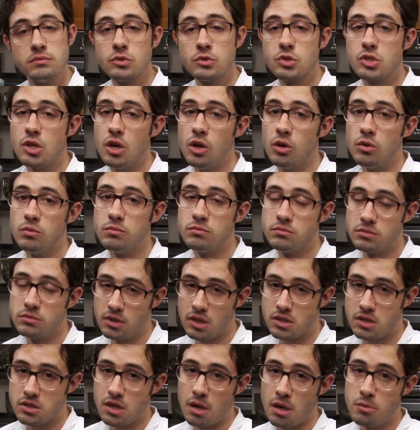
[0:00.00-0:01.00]
So,
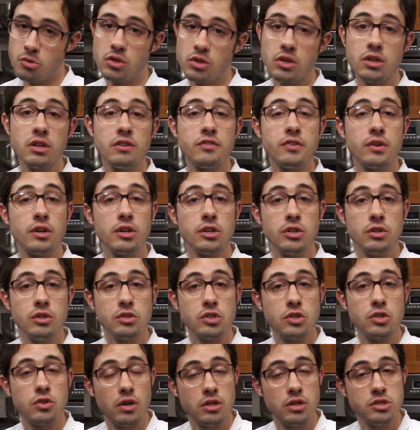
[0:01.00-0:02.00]
next time you're looking for a
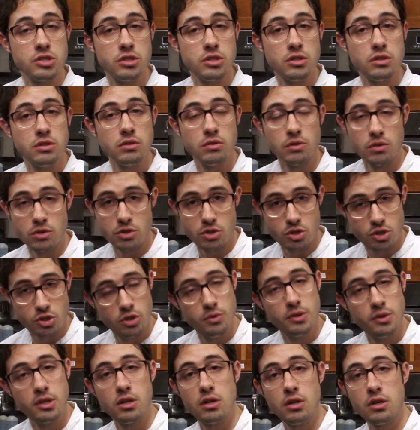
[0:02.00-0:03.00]
good crunchy or
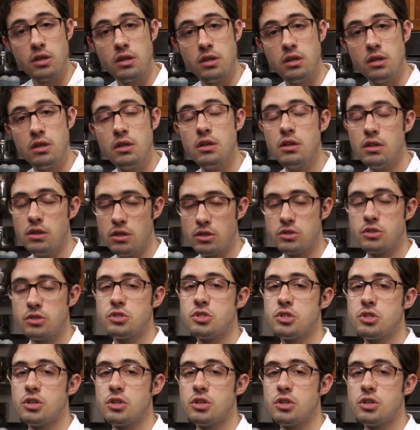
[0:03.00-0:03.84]
chewy cookie, look to